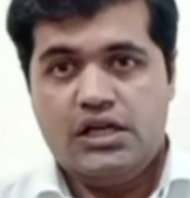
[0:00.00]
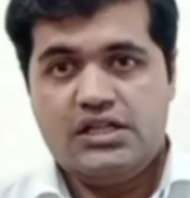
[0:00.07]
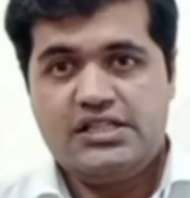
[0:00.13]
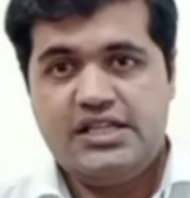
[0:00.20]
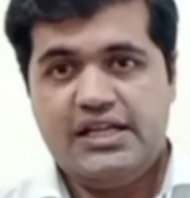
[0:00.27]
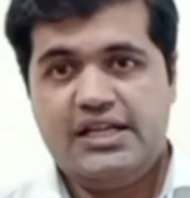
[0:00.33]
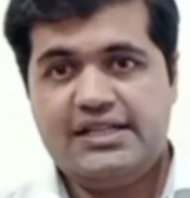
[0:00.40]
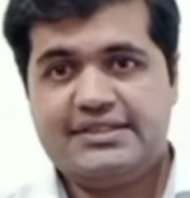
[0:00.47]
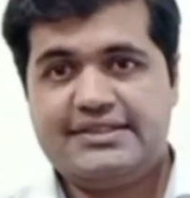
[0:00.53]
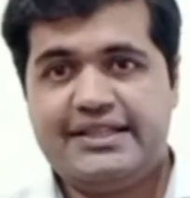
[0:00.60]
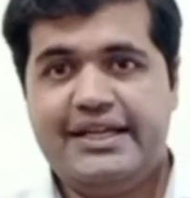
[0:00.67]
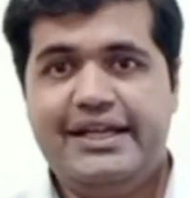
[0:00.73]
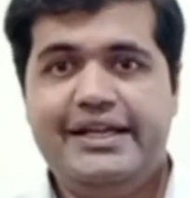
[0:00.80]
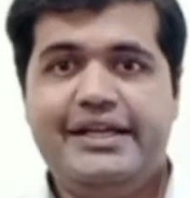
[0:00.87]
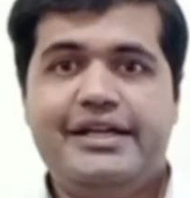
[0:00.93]
T.S.
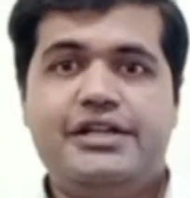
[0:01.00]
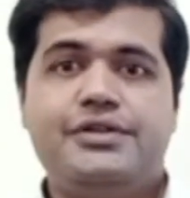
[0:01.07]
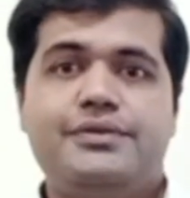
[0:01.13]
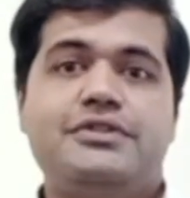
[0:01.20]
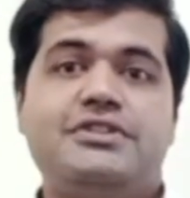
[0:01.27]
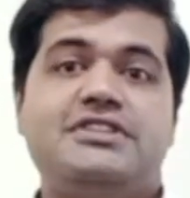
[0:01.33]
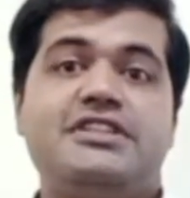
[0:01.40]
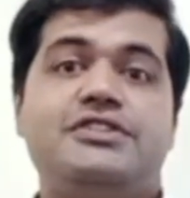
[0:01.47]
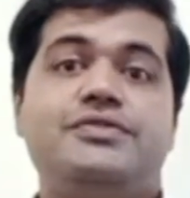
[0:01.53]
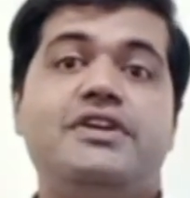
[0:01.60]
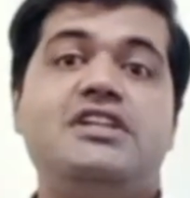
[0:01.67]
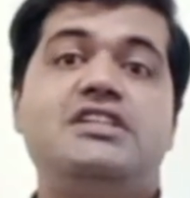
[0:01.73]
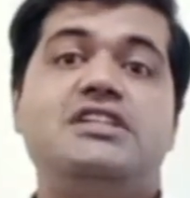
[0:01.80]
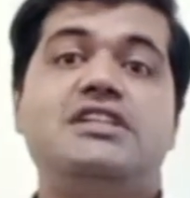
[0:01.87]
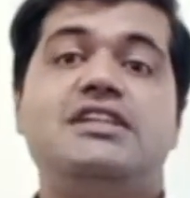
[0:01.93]
Eliot was a
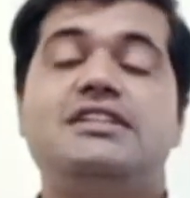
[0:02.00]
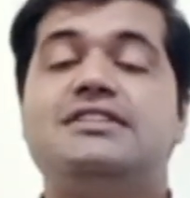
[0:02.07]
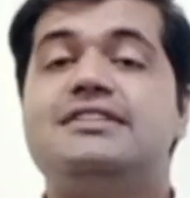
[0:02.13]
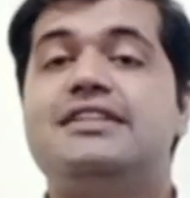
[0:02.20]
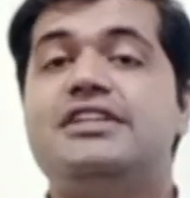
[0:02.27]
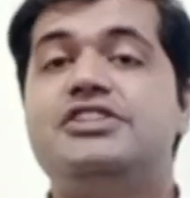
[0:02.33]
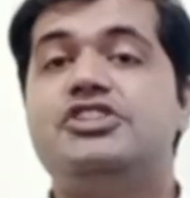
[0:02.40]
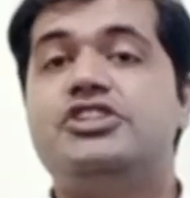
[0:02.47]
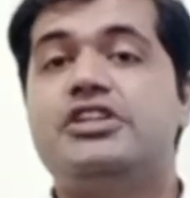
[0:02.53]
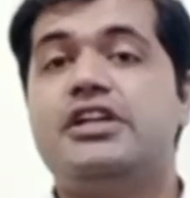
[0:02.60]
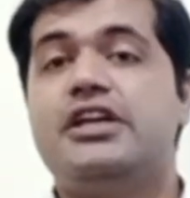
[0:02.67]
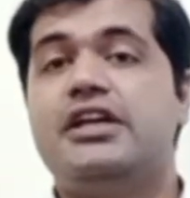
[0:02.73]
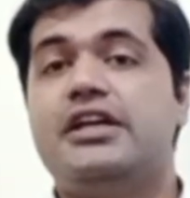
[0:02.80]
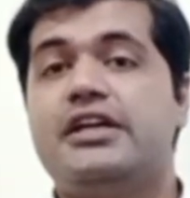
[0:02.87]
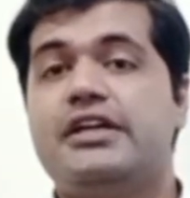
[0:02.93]
20th
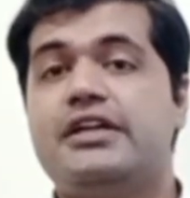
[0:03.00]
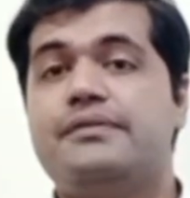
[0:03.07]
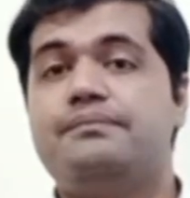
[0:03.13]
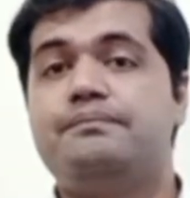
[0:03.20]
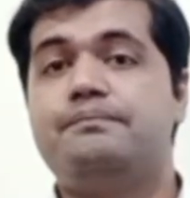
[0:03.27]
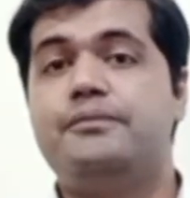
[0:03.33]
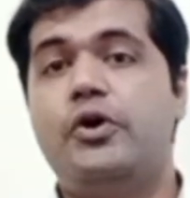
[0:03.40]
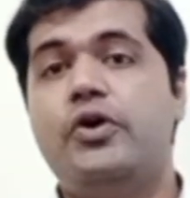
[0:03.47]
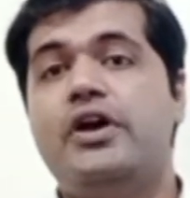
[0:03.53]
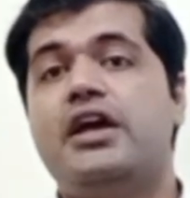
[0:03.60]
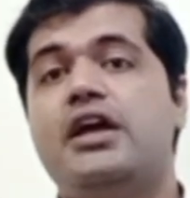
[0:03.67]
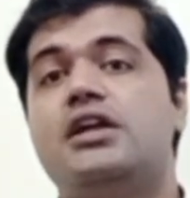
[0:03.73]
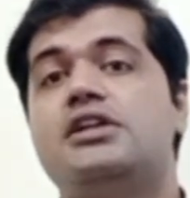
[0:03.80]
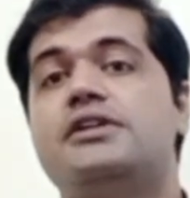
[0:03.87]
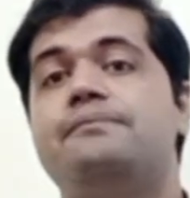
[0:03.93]
century
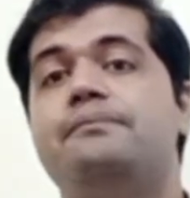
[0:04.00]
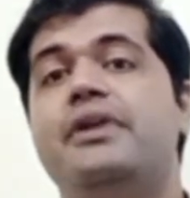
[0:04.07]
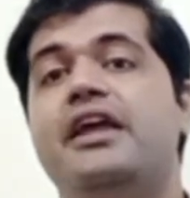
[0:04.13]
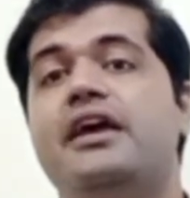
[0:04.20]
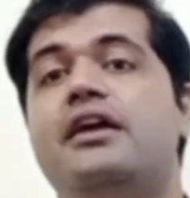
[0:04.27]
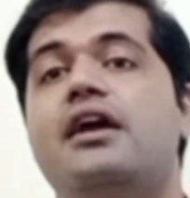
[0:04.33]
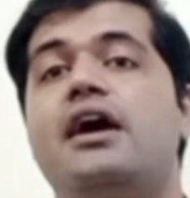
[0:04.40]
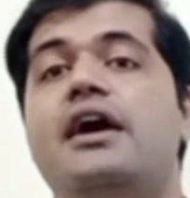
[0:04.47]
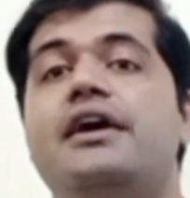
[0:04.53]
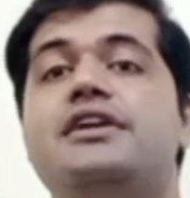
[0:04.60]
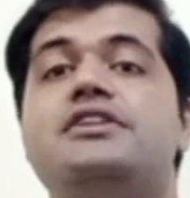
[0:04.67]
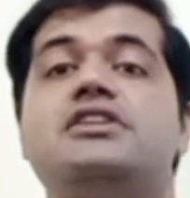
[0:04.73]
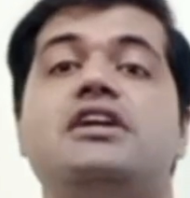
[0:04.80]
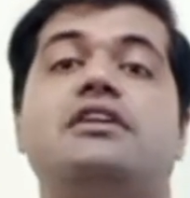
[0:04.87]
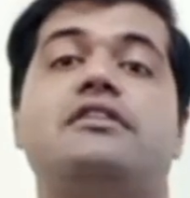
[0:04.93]
poet,
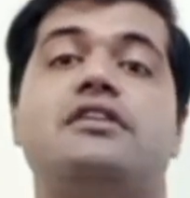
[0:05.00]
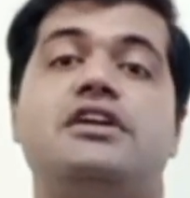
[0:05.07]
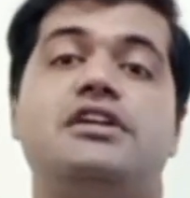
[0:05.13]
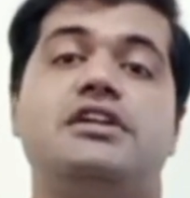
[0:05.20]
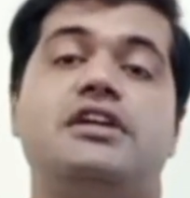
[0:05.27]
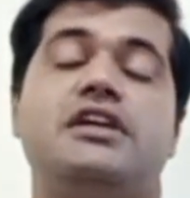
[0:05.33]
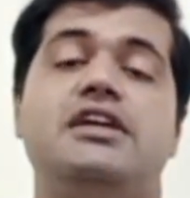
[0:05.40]
playwright, and critic.